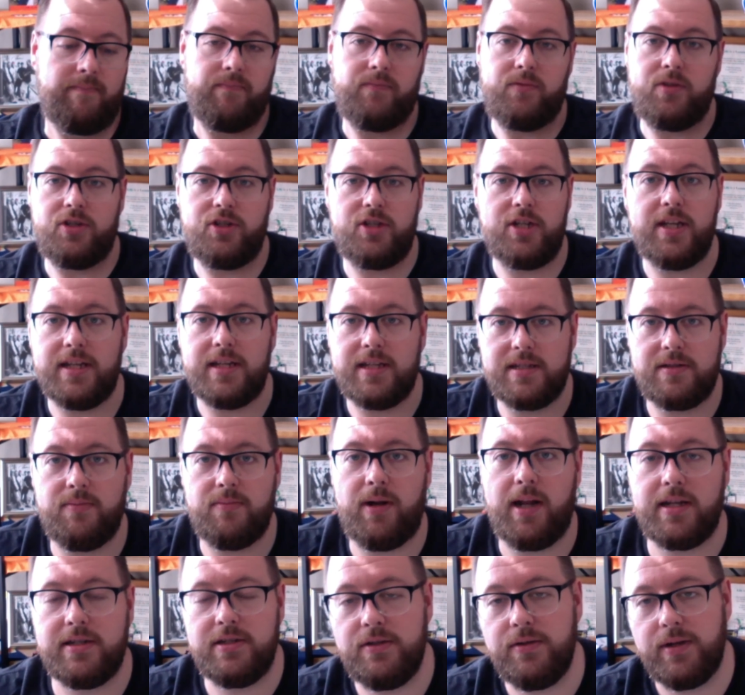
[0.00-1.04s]
shit, that's
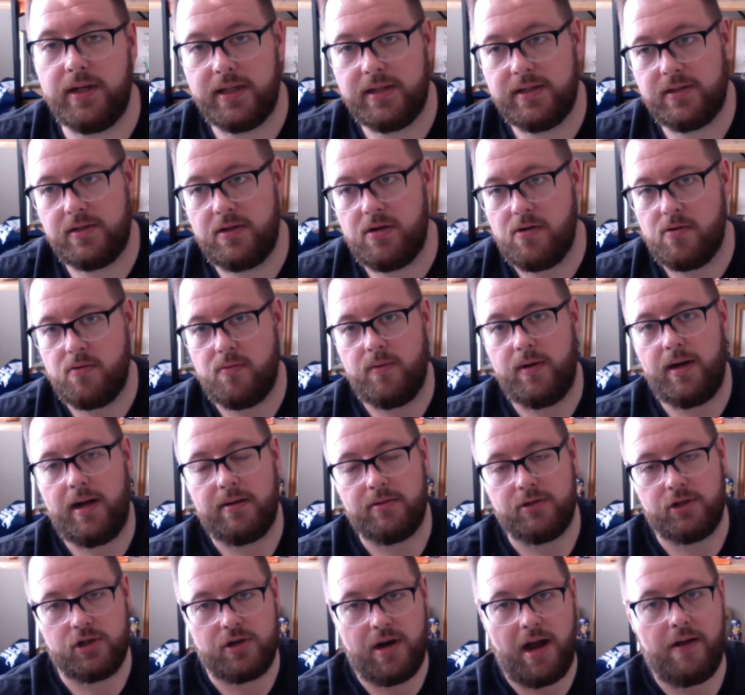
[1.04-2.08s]
when I do it. So when I
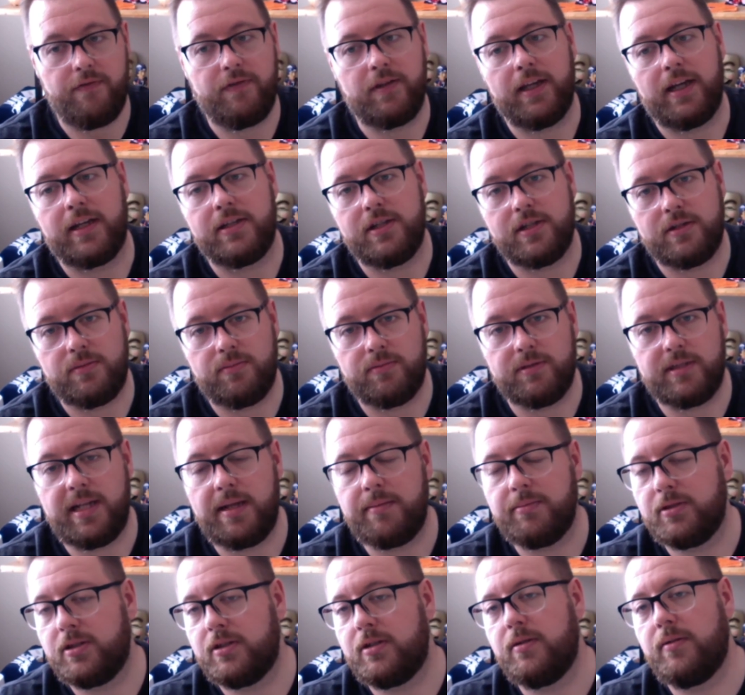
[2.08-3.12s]
was traveling, I just wasn't
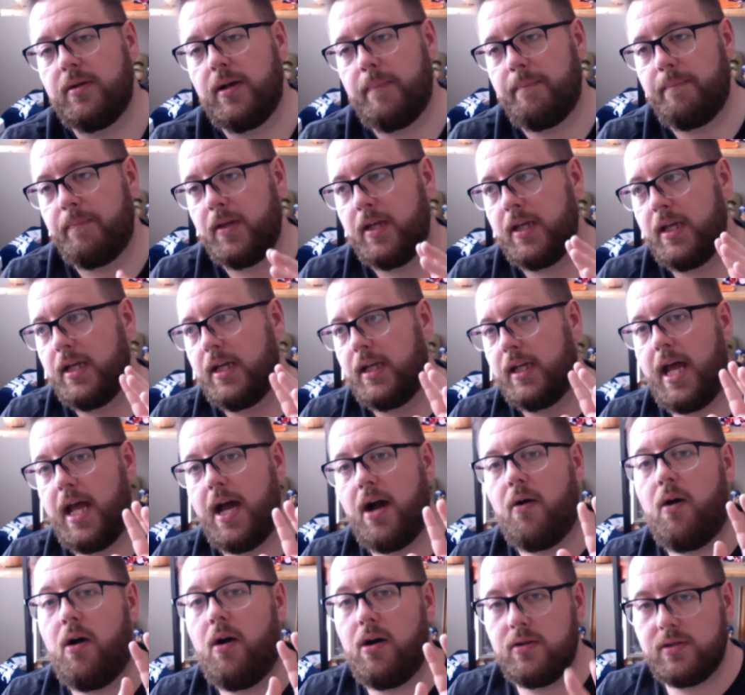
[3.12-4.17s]
able to do it.
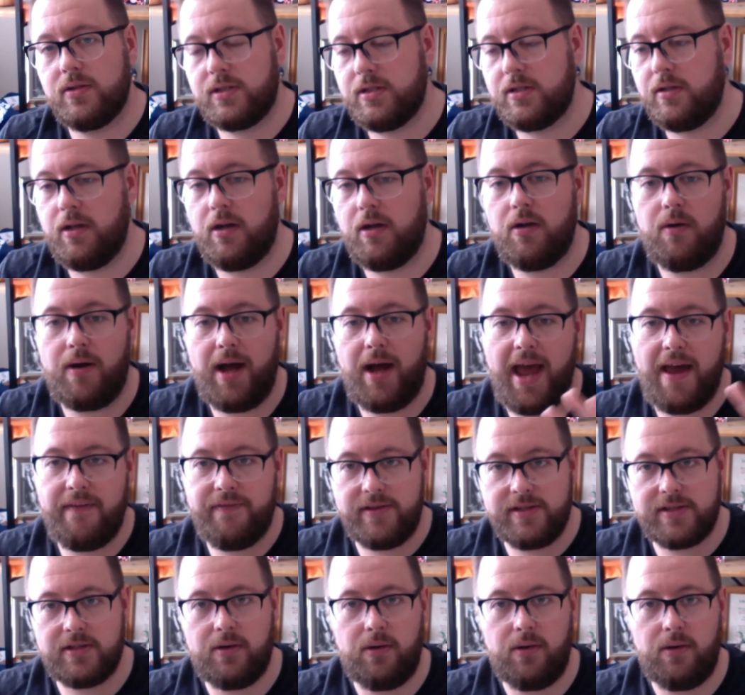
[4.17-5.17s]
Now, also, I have this